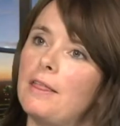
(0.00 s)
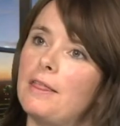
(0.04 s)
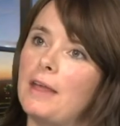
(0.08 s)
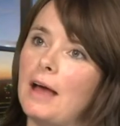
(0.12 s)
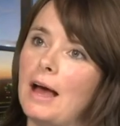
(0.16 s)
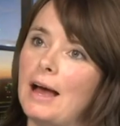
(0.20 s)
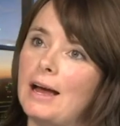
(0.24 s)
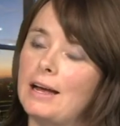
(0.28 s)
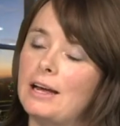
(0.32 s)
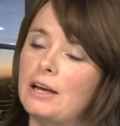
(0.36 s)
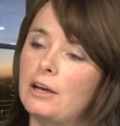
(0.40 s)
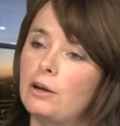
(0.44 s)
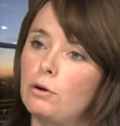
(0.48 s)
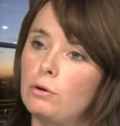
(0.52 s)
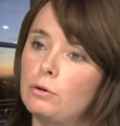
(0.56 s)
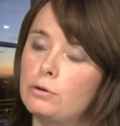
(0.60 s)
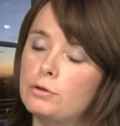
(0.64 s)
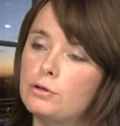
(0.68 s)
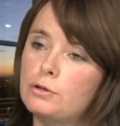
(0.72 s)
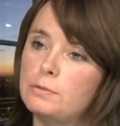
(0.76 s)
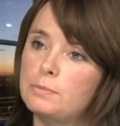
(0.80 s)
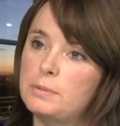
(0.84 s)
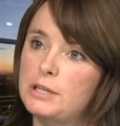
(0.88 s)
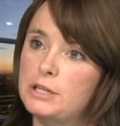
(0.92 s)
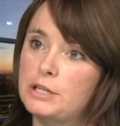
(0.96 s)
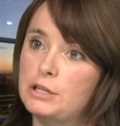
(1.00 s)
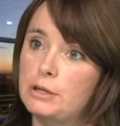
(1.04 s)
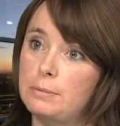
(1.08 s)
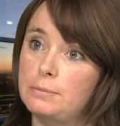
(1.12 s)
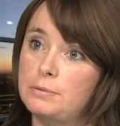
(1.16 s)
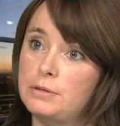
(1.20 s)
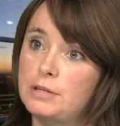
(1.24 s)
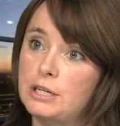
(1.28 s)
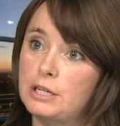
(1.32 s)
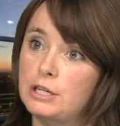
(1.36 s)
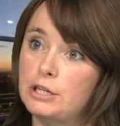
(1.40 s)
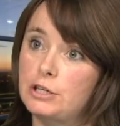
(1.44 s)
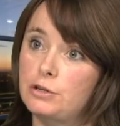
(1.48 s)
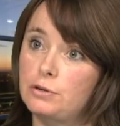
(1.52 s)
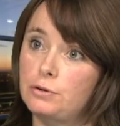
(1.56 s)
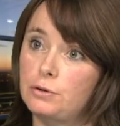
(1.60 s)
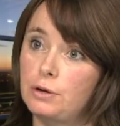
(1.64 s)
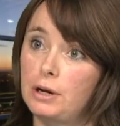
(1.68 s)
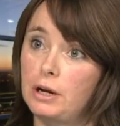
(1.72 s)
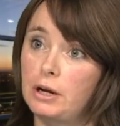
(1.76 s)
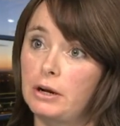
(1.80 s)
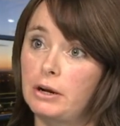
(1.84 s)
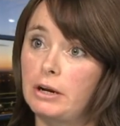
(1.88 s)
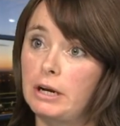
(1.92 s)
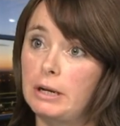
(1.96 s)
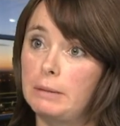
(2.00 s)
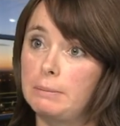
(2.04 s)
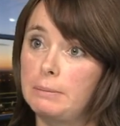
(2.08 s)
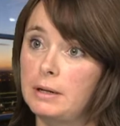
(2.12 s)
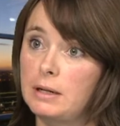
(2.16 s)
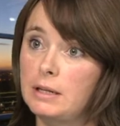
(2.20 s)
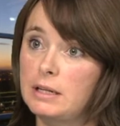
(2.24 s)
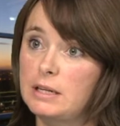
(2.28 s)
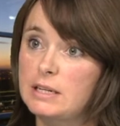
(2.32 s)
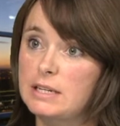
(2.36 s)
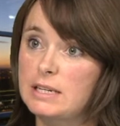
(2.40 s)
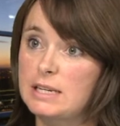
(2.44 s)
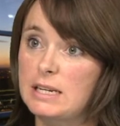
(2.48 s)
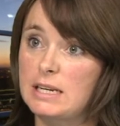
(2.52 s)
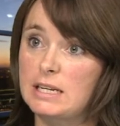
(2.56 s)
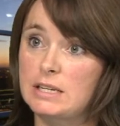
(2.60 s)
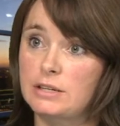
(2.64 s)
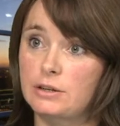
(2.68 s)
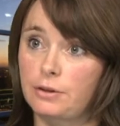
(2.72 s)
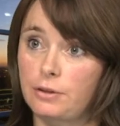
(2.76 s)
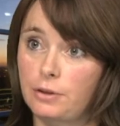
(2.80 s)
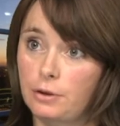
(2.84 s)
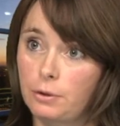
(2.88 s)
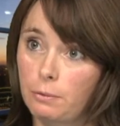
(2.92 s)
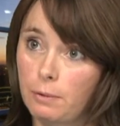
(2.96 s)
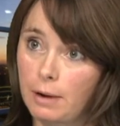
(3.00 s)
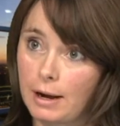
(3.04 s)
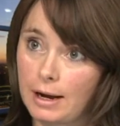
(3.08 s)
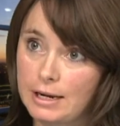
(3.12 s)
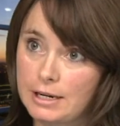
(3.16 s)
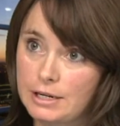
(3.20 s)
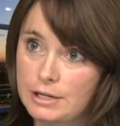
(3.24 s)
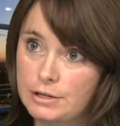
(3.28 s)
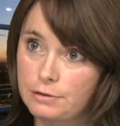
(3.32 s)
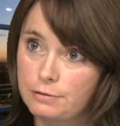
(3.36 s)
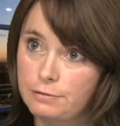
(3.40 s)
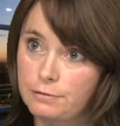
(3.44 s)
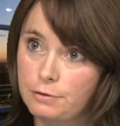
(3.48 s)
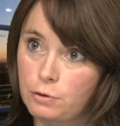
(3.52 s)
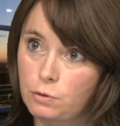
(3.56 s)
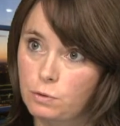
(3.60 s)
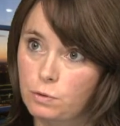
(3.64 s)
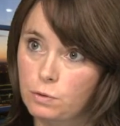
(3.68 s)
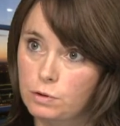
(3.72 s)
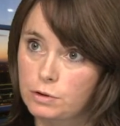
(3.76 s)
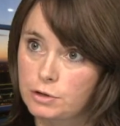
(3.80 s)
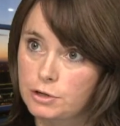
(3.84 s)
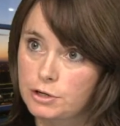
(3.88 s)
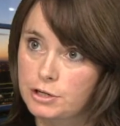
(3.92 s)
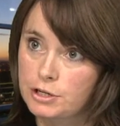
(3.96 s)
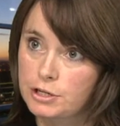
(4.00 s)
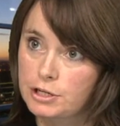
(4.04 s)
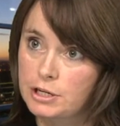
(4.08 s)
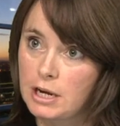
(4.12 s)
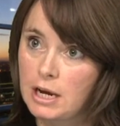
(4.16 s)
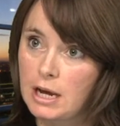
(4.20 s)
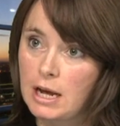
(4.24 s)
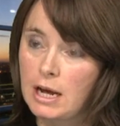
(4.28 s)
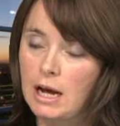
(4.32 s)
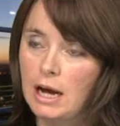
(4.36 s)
that can also be subject to an agreement that says otherwise, of course,